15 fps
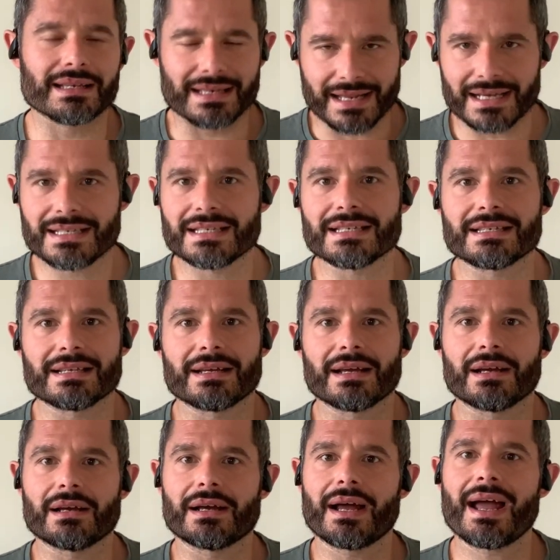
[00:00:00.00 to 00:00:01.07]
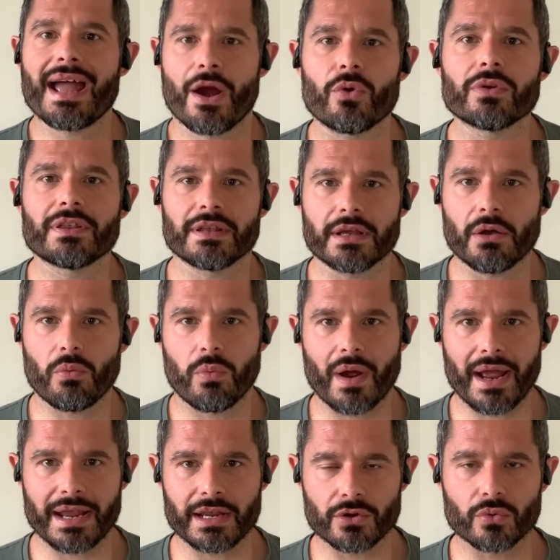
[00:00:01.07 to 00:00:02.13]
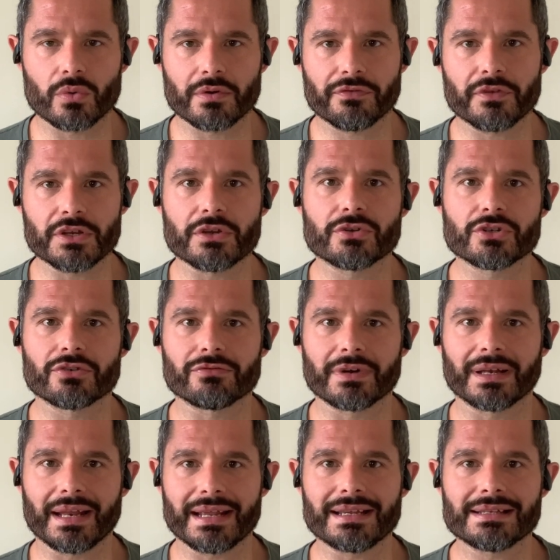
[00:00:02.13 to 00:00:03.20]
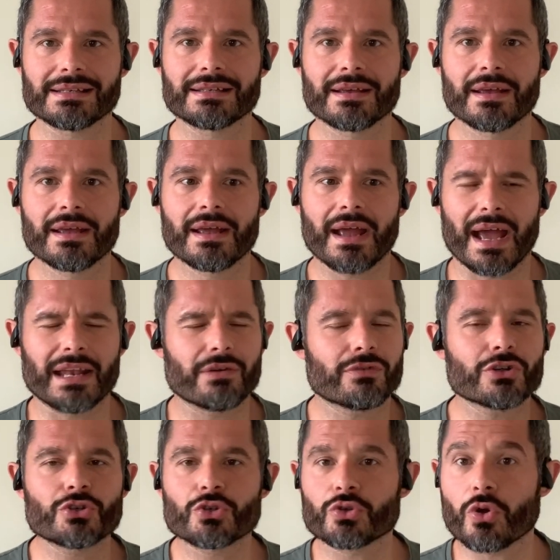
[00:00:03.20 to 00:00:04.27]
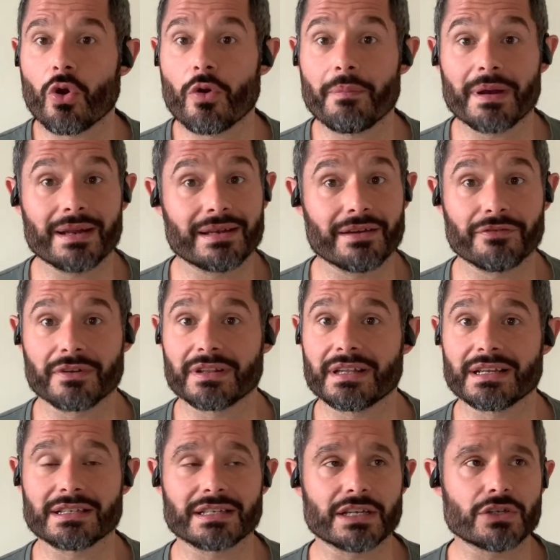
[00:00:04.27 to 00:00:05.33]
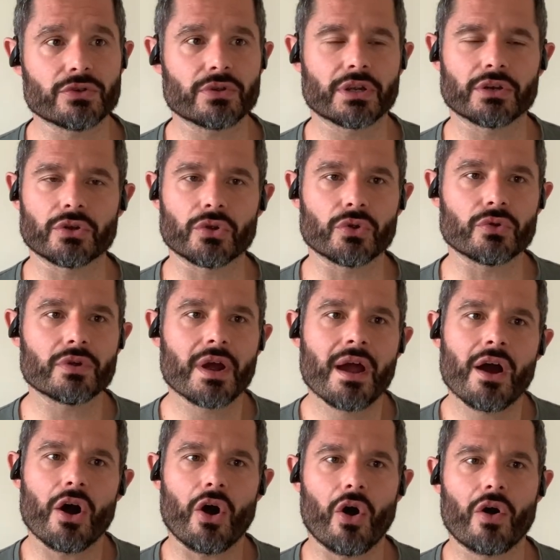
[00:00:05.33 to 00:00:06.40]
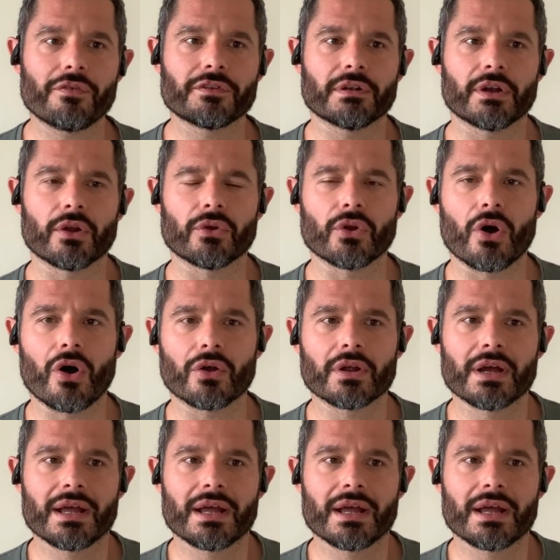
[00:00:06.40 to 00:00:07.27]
this is a healthier way in order for you to release. And there are so many different things that you can do, often or not.